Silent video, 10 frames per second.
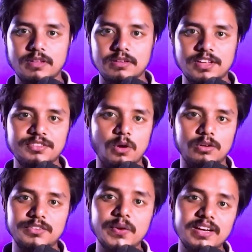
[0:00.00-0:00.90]
does
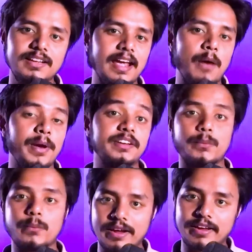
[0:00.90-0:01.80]
not directly affect
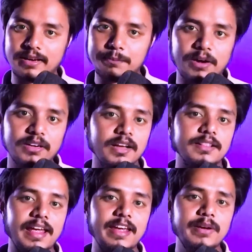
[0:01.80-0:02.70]
ranking, but
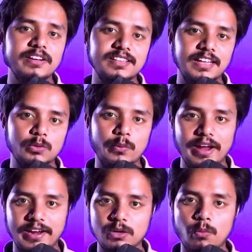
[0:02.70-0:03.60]
the affects click-through
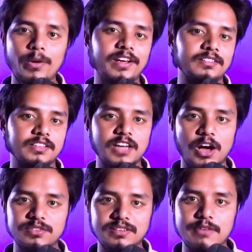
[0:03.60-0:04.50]
rate which
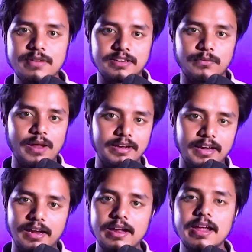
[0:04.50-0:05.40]
does affect
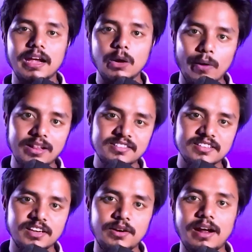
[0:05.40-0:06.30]
ranking. Over the
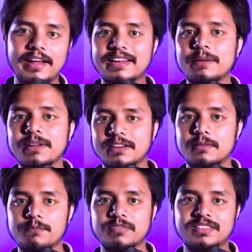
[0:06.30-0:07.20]
structure, I keep it
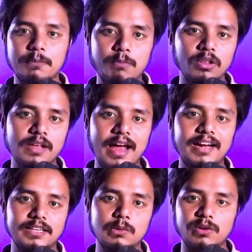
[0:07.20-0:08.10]
simple
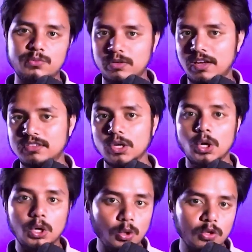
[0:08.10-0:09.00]
and keyword-focused,
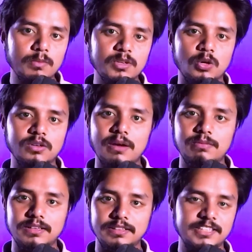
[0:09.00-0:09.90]
low competition
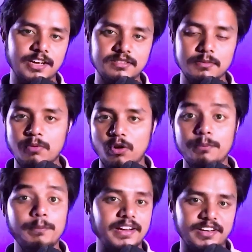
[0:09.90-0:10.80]
affiliate niches for
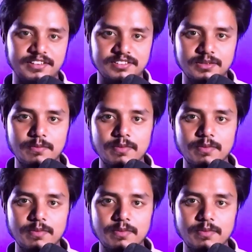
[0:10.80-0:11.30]
beginnings.